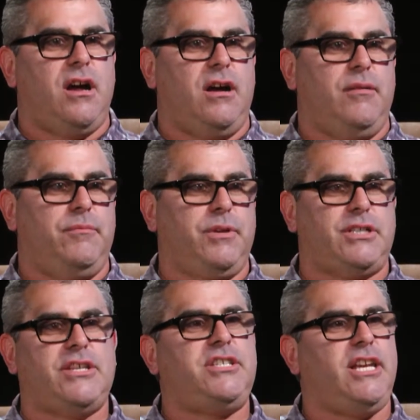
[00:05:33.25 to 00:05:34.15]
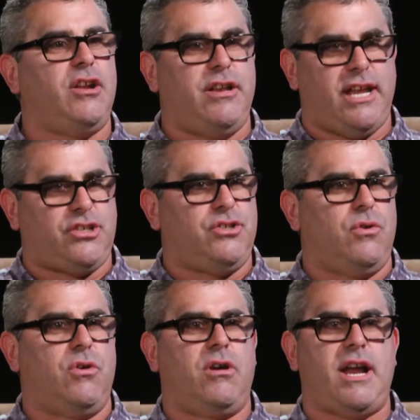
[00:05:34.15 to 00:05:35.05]
because I see it on
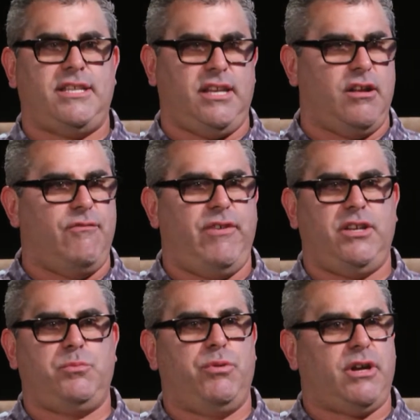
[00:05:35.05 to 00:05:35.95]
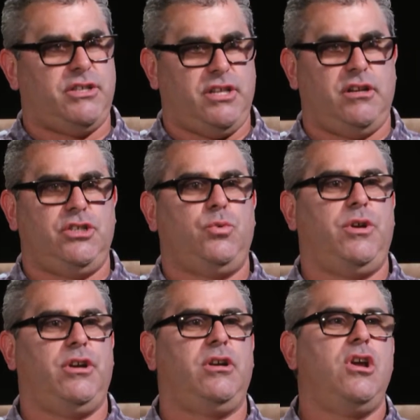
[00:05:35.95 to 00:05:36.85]
Nextdoor, I see it on Facebook, I see it on
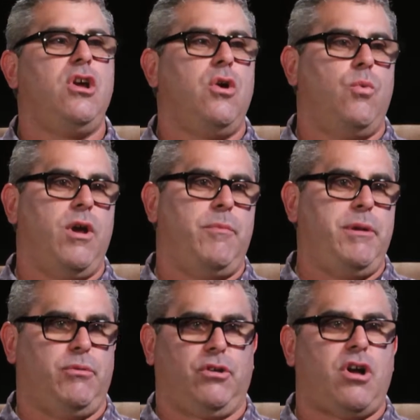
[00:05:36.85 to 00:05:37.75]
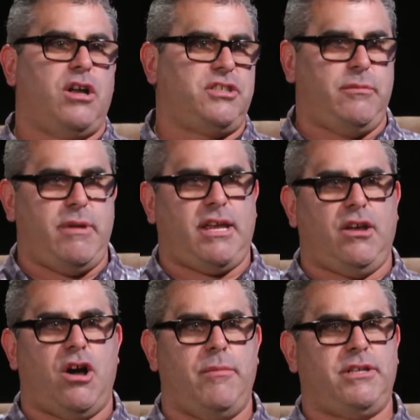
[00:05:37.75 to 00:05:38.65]
Twitter, where people are constantly
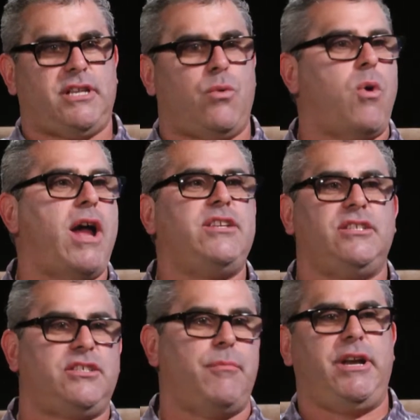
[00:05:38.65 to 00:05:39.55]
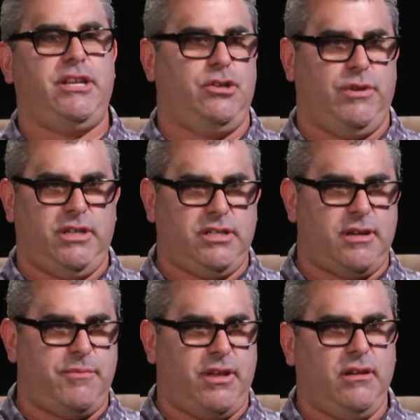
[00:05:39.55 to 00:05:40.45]
making comments like, why isn't somebody doing
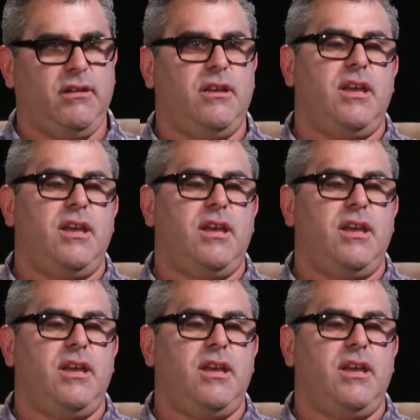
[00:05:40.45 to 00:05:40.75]
something?